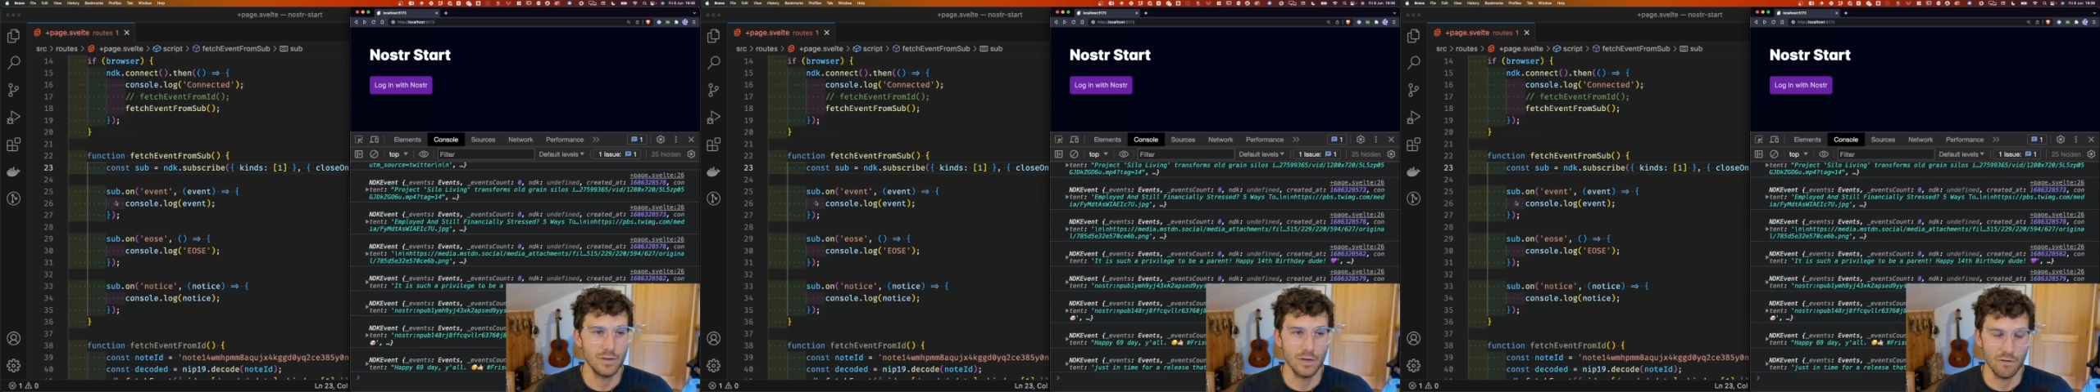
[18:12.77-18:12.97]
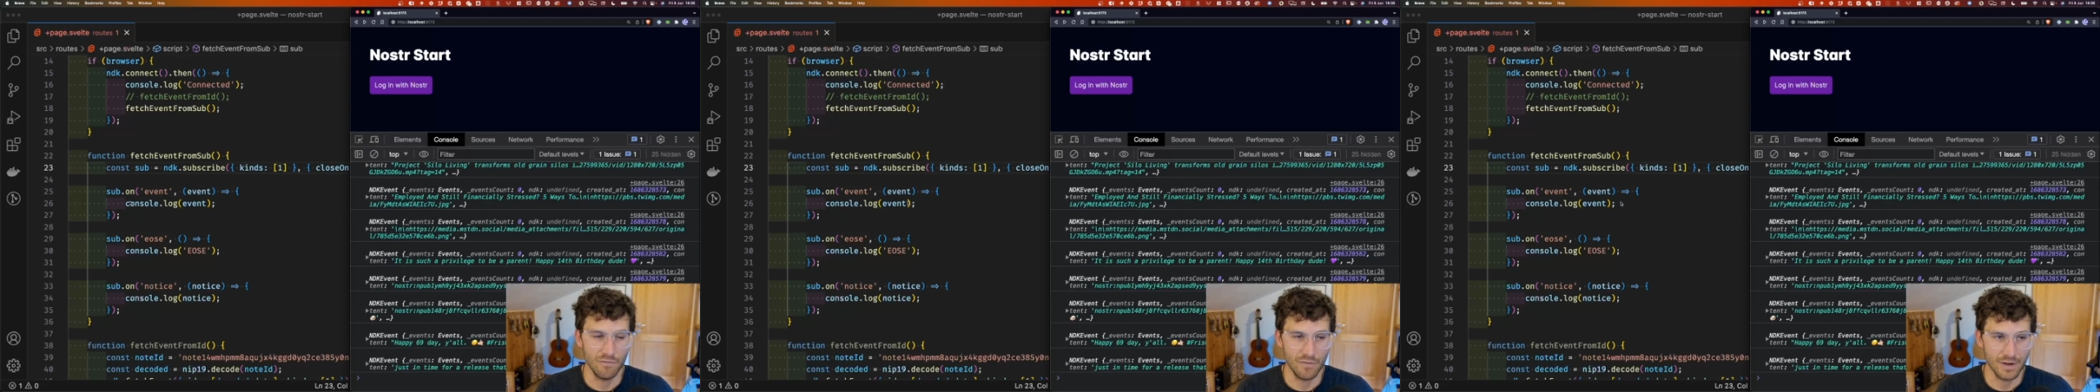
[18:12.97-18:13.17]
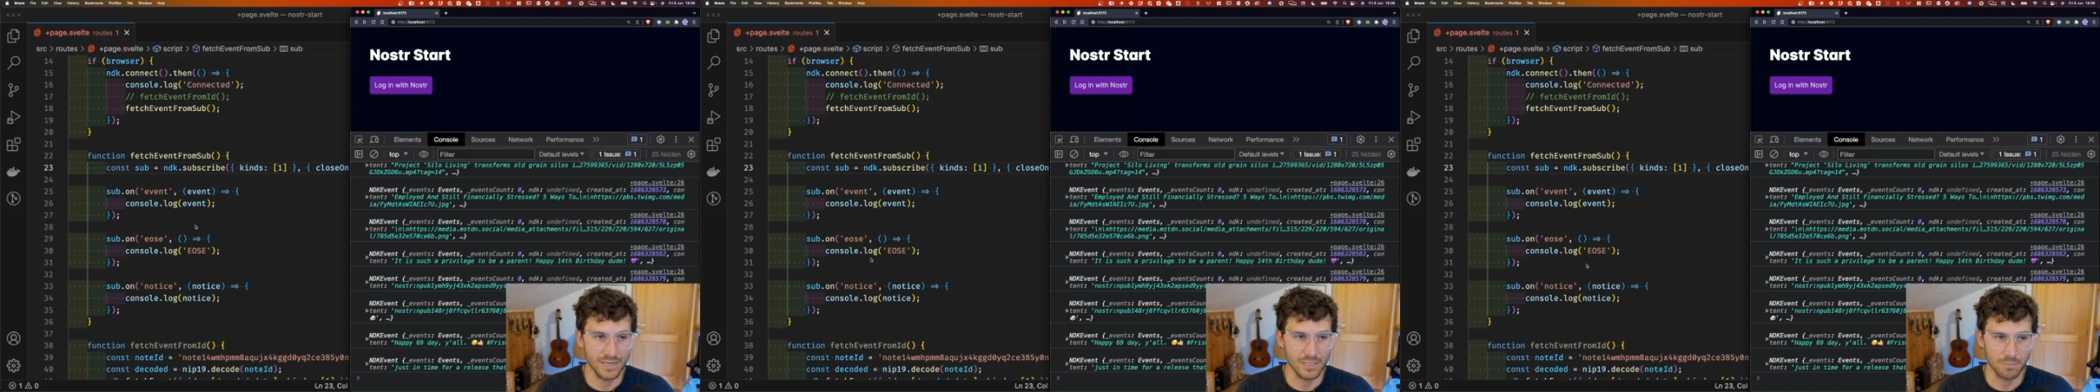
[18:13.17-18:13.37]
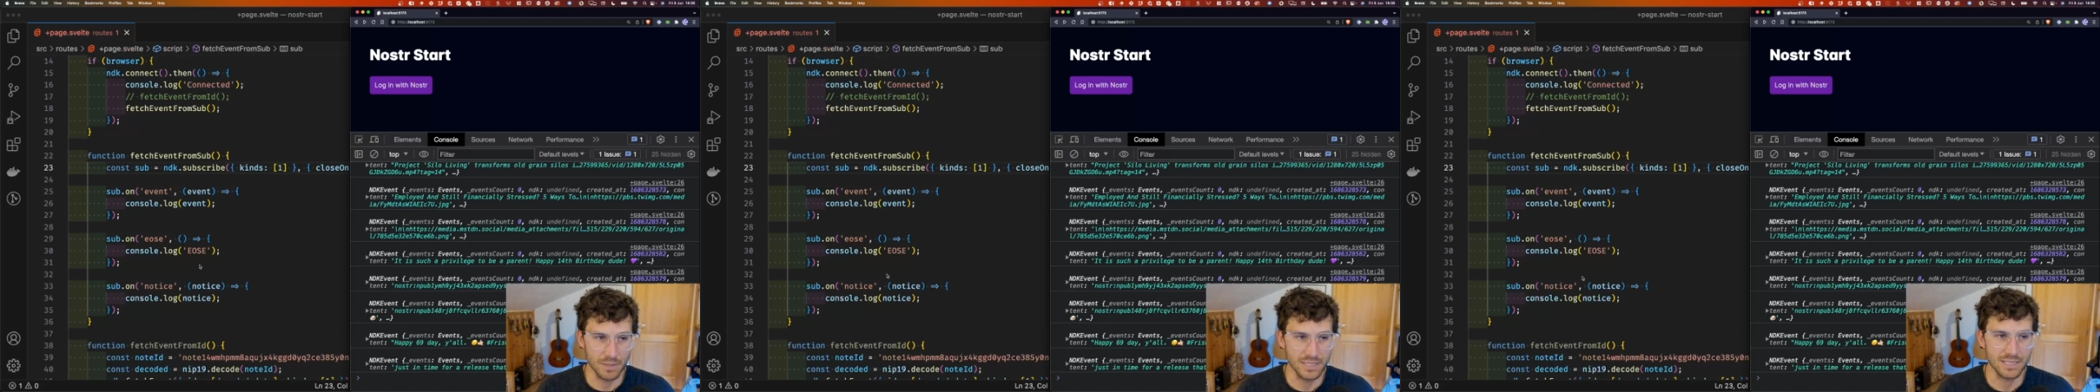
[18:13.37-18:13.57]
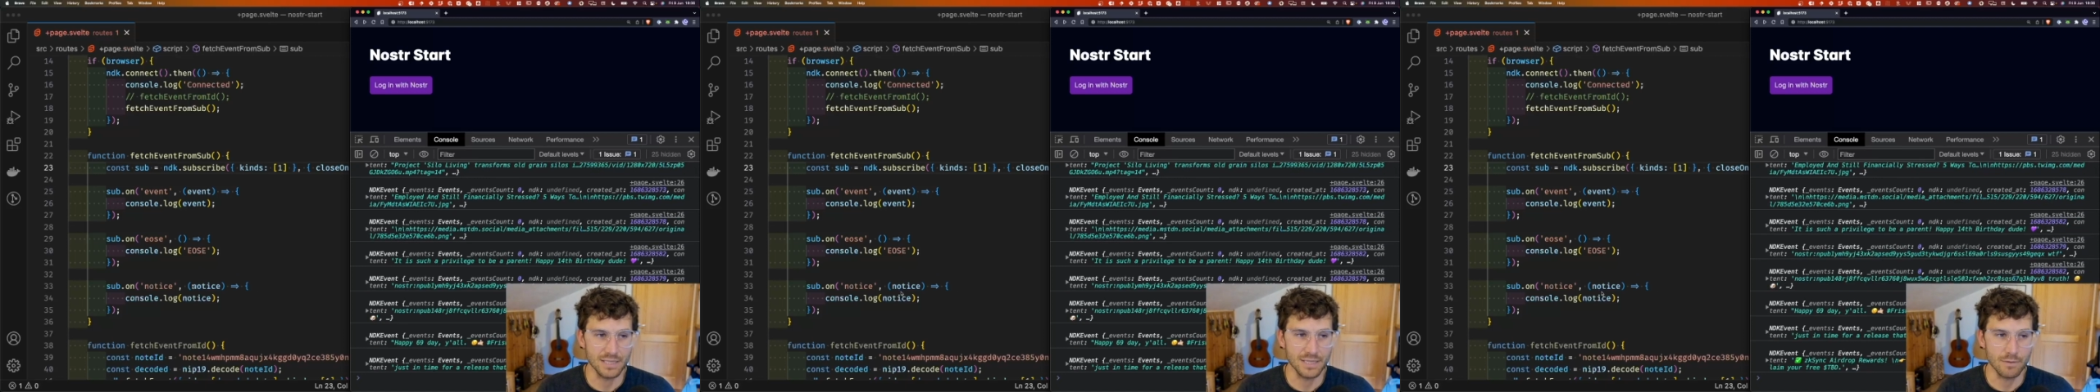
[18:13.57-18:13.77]
very
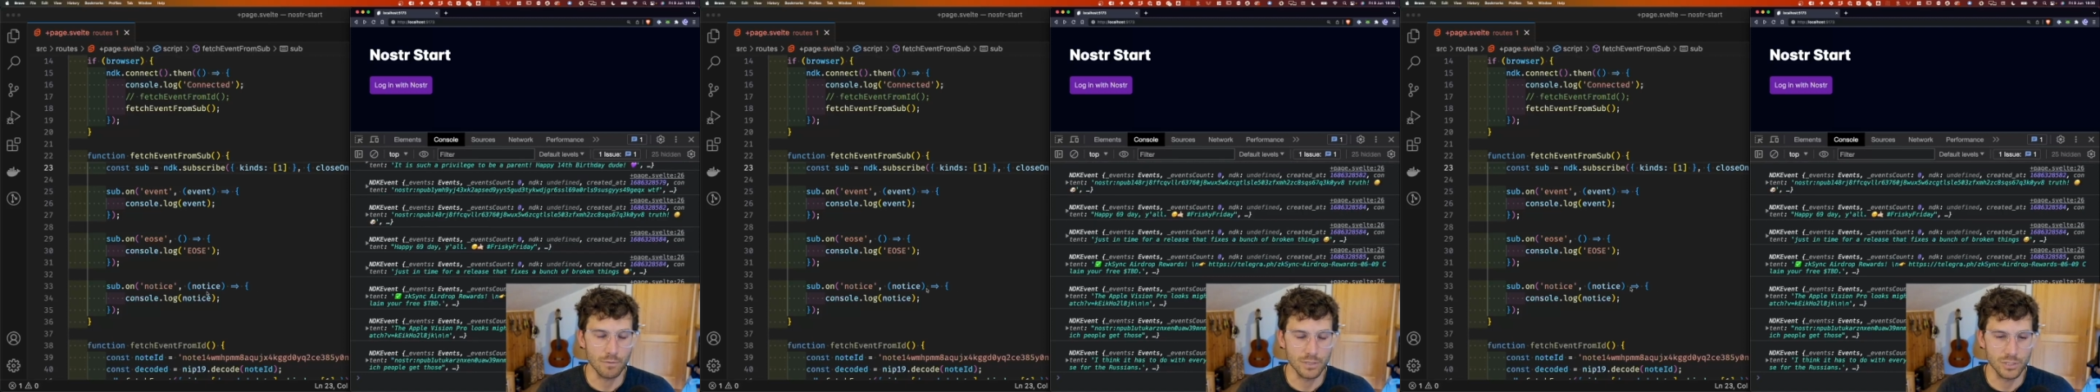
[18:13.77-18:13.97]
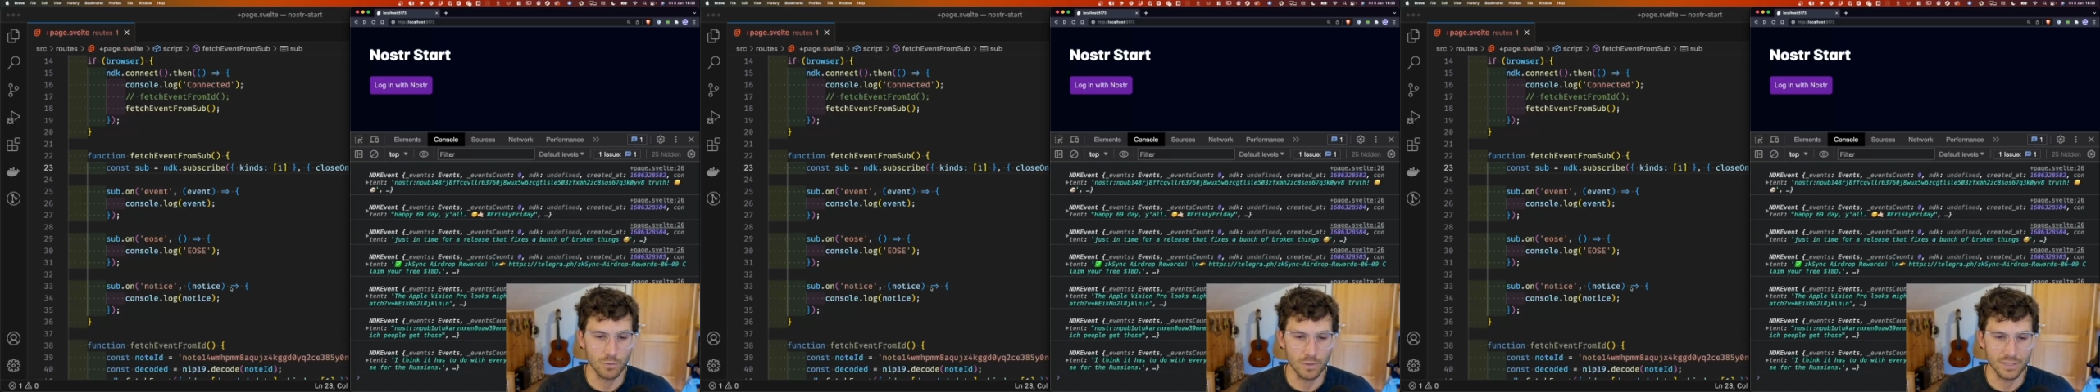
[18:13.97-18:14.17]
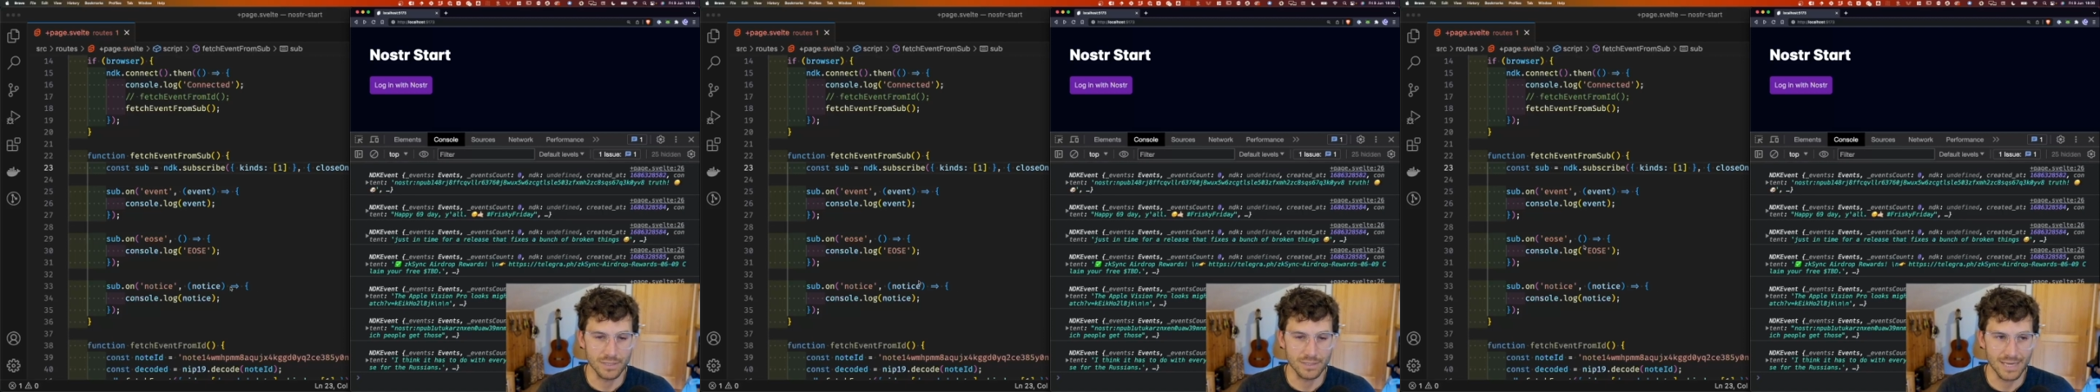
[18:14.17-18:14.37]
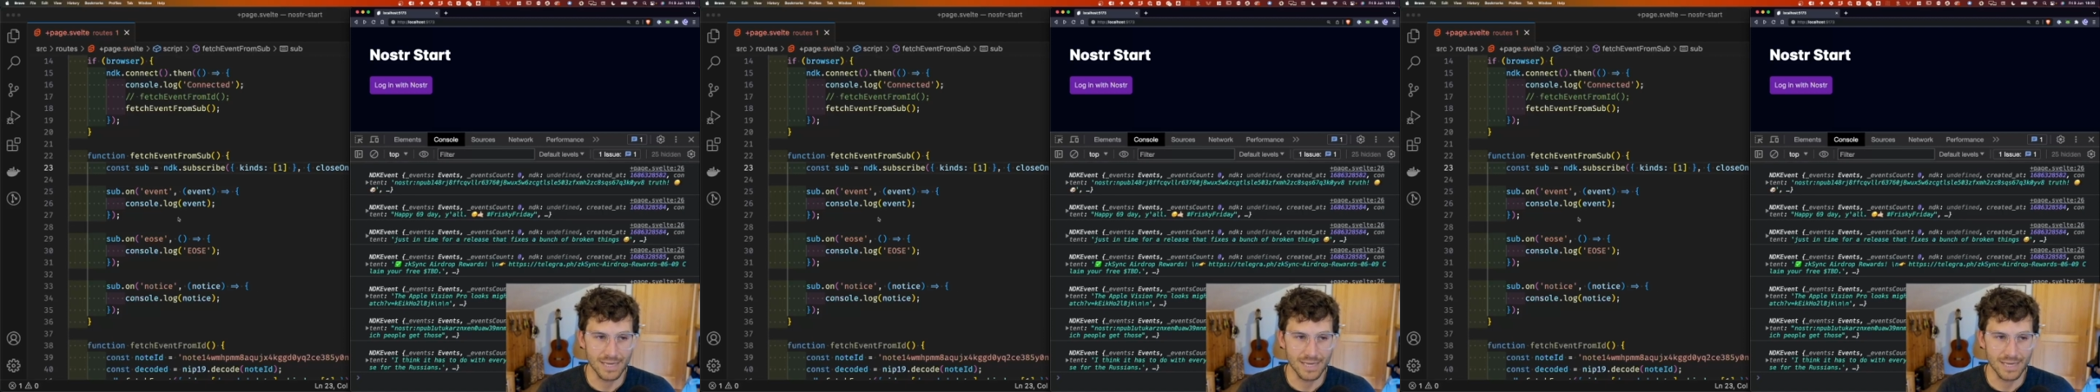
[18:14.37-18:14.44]
explicitly what you want